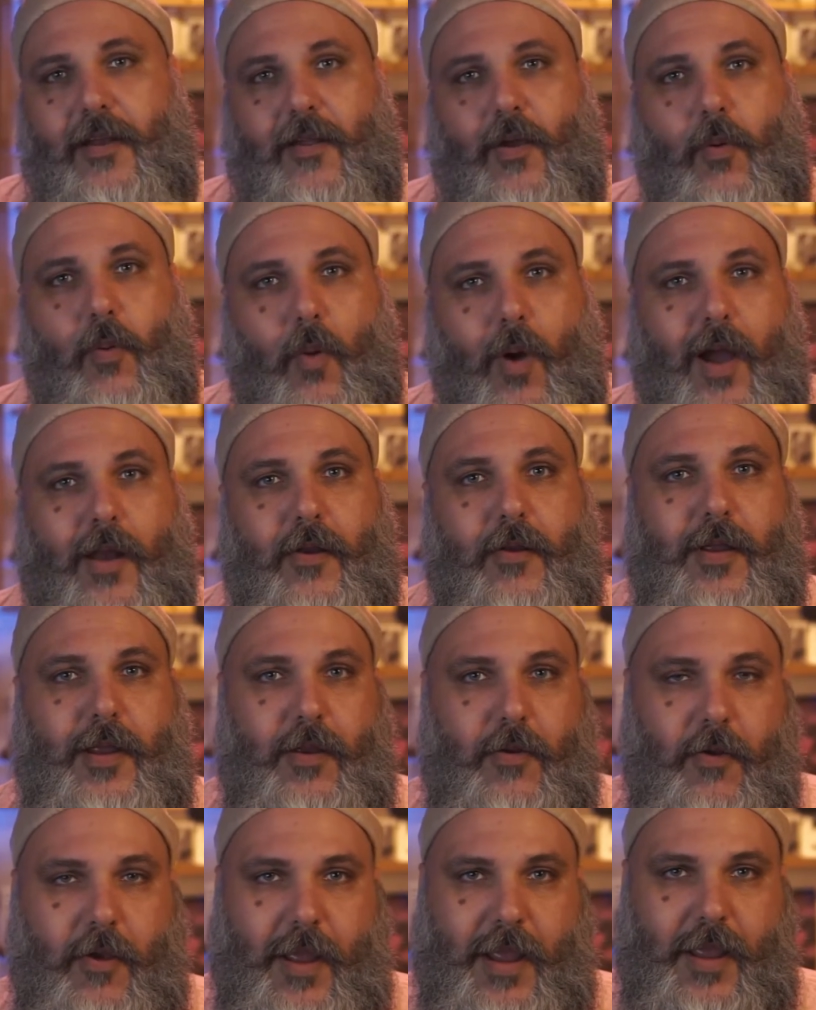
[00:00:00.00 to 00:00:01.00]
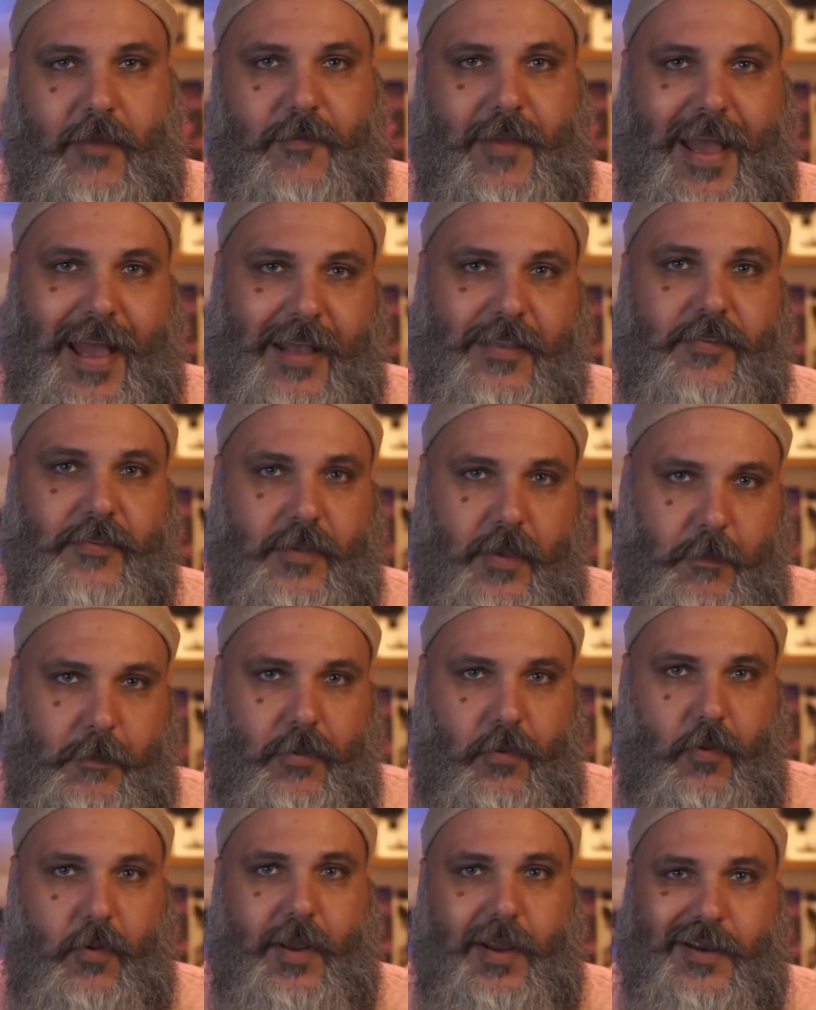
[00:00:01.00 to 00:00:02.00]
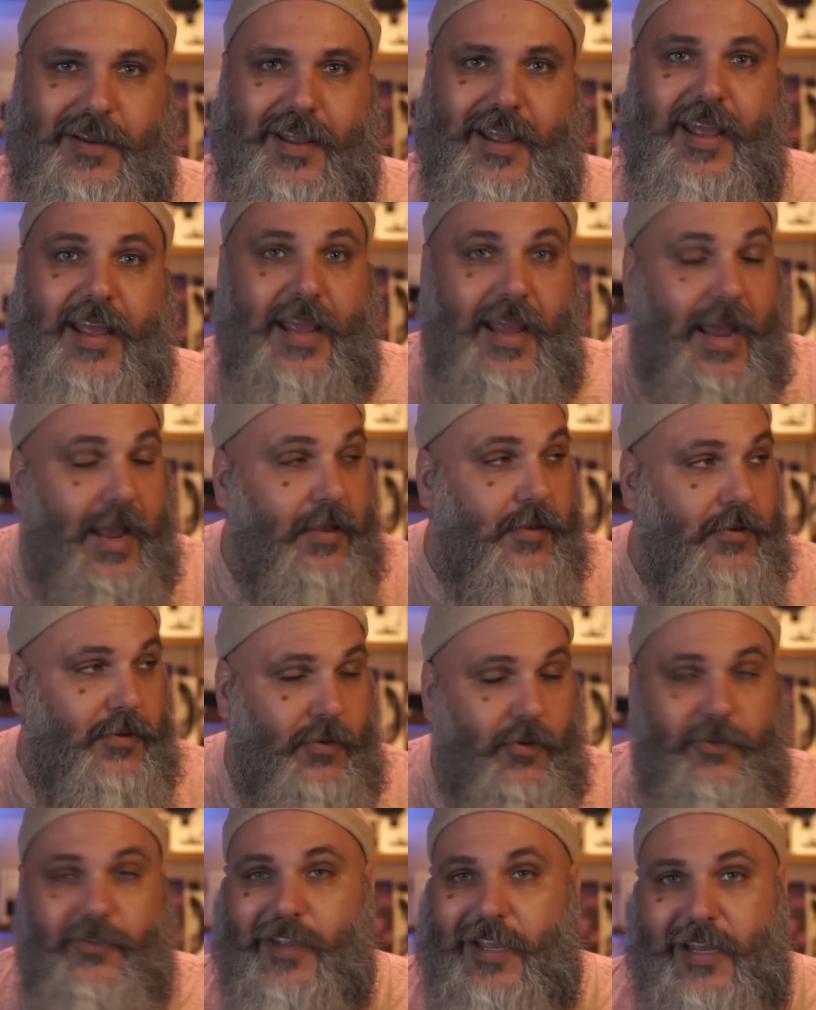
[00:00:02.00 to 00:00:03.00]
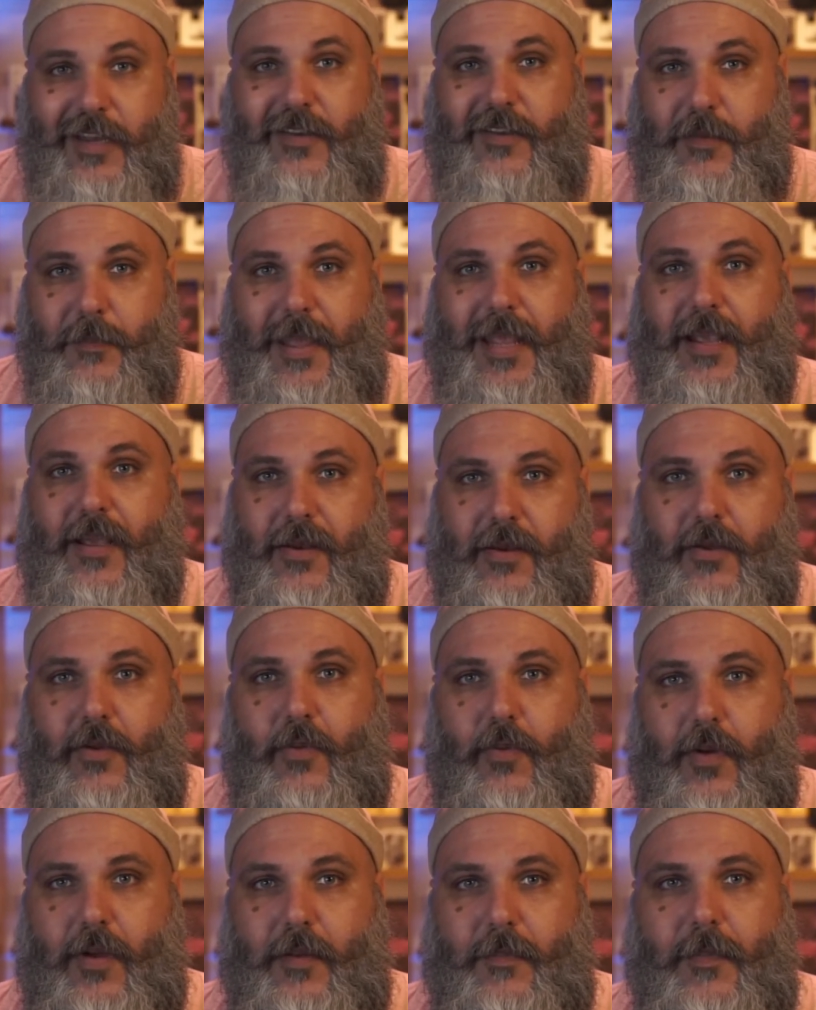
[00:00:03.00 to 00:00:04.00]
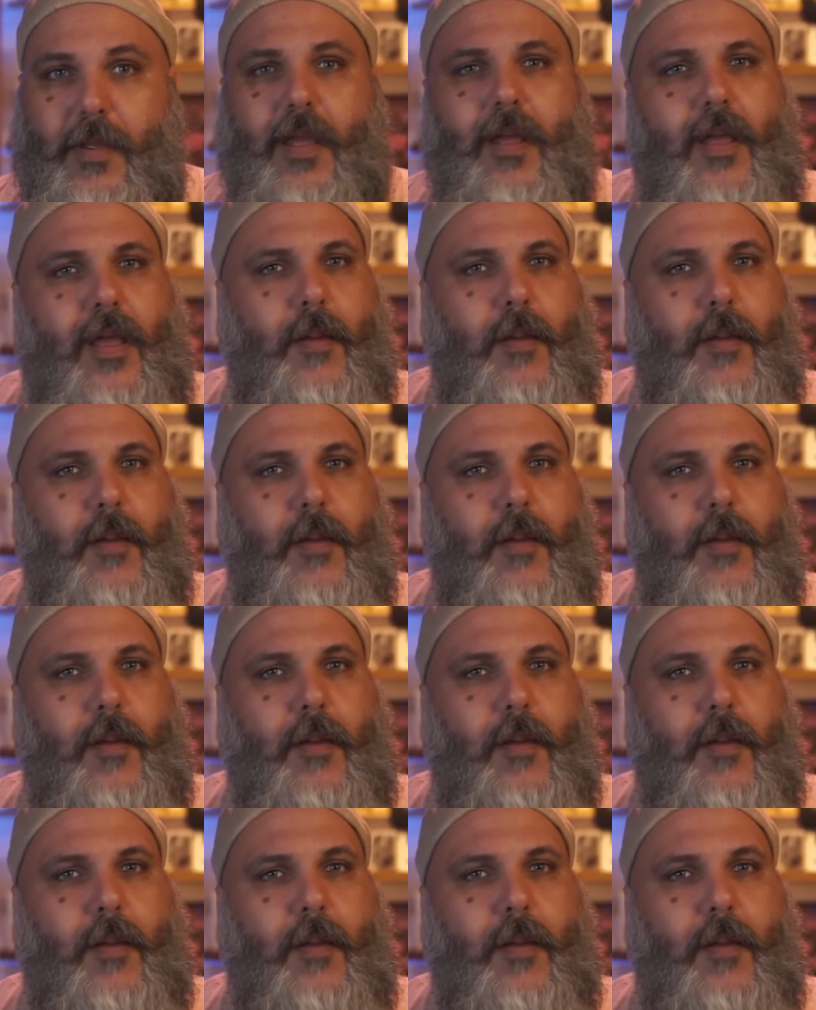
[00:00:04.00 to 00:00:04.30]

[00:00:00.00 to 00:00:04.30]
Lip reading: a watering grave at some point, and you'll need to make a new one.